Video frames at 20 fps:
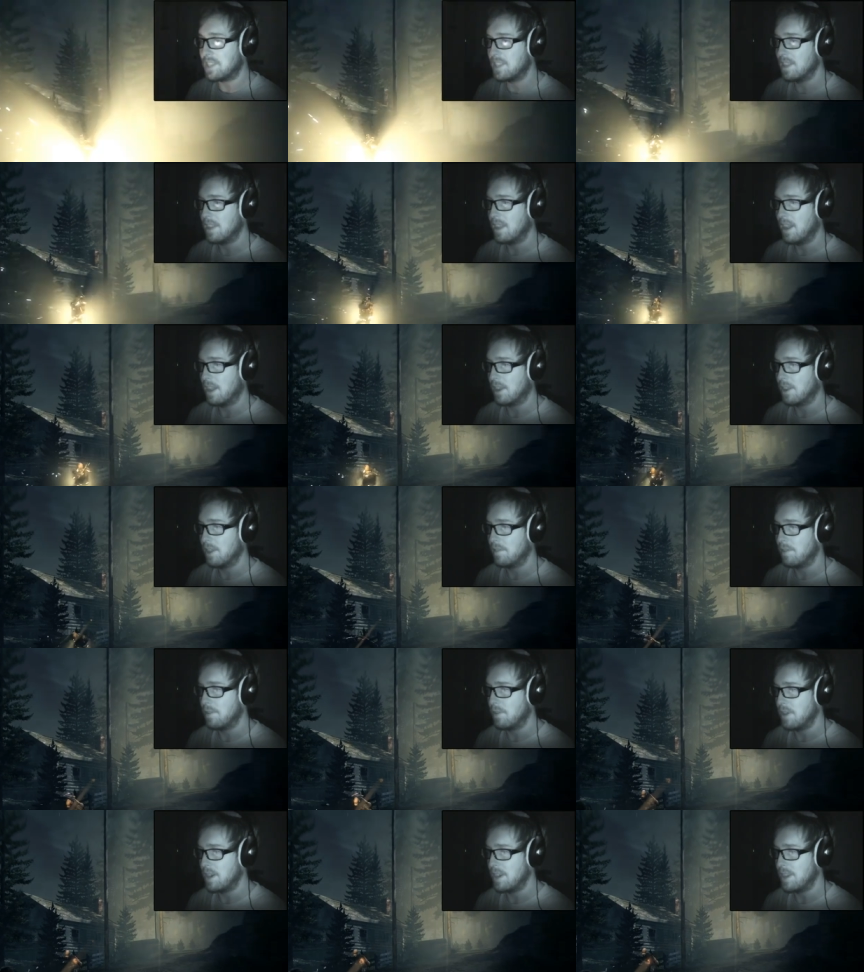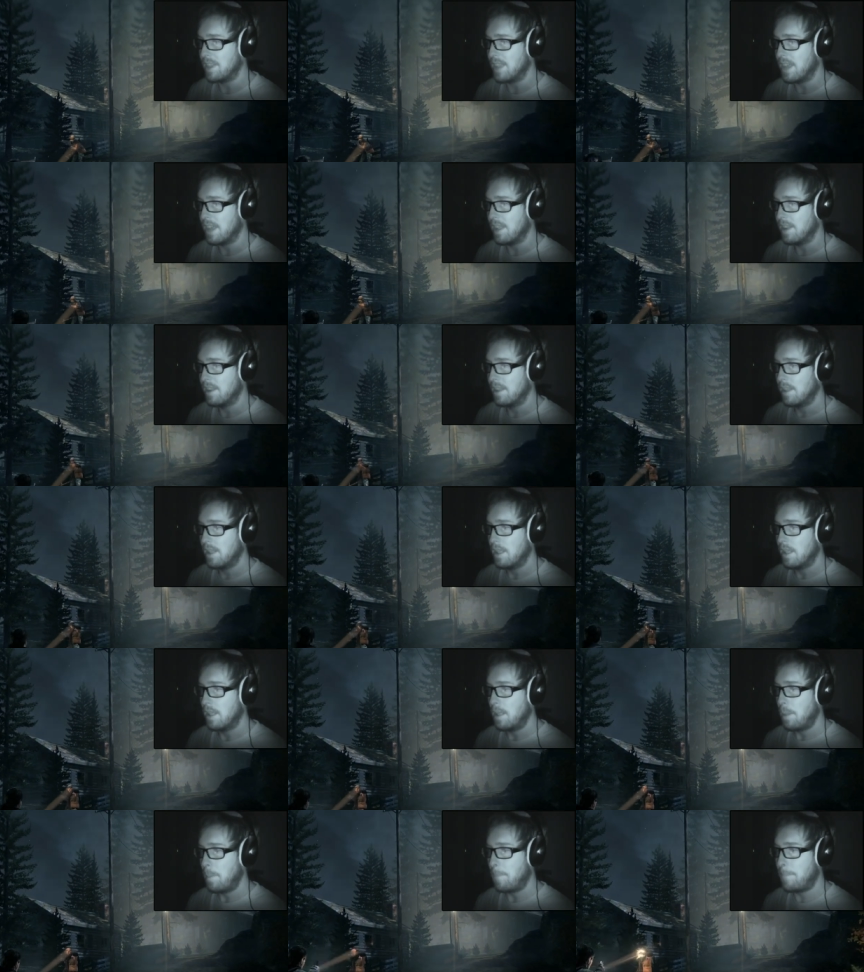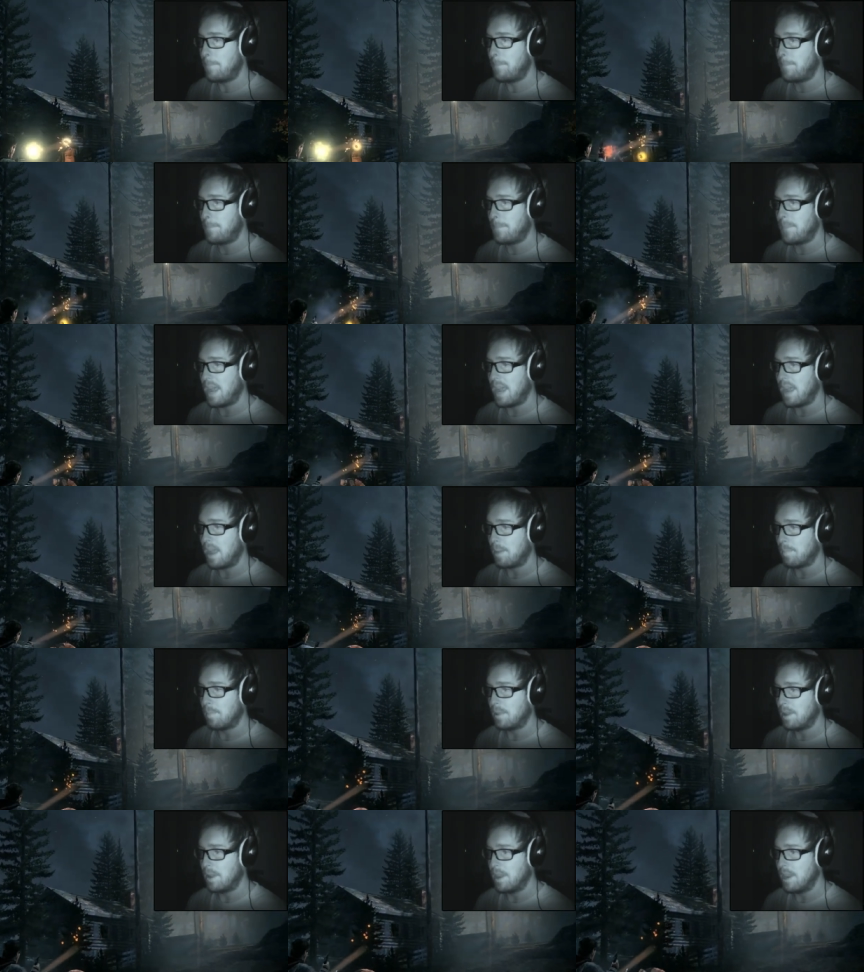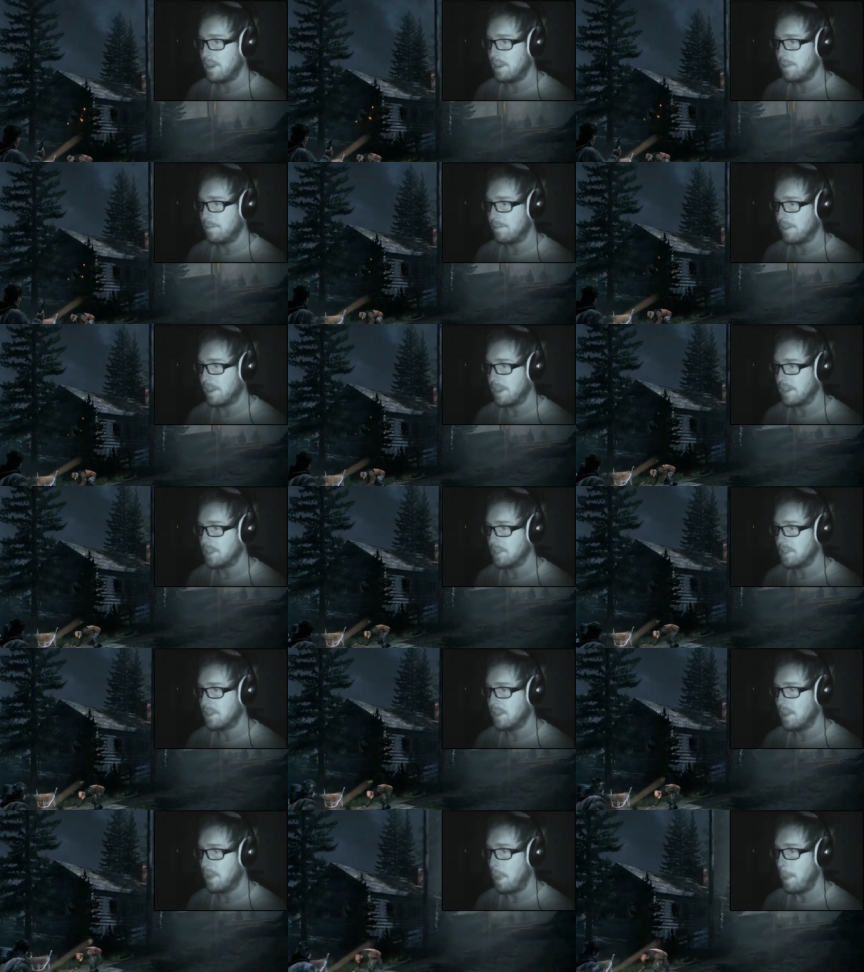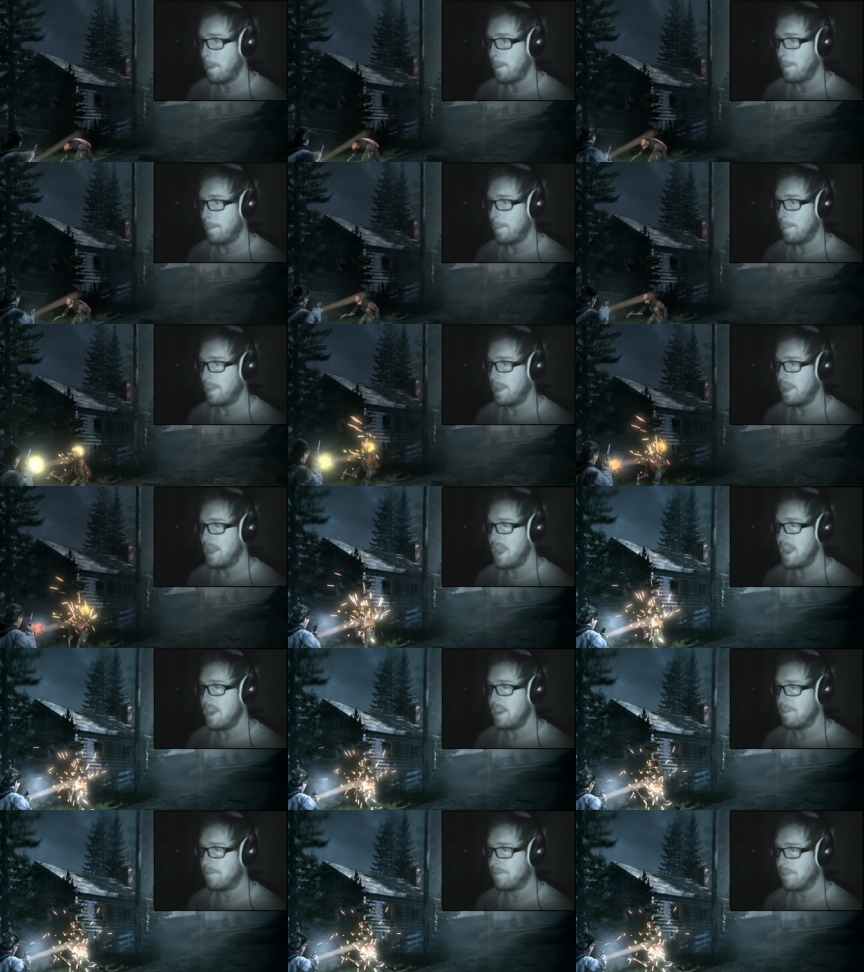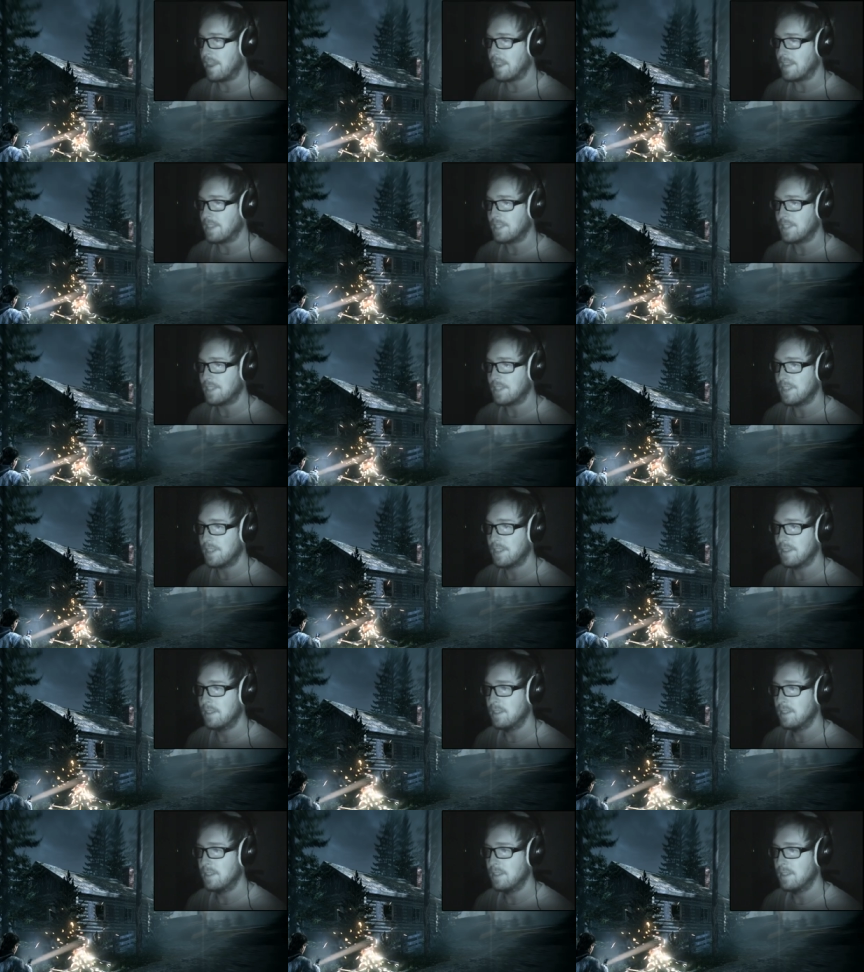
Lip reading: that. I could have avoided that. Bam! In the face. In the face.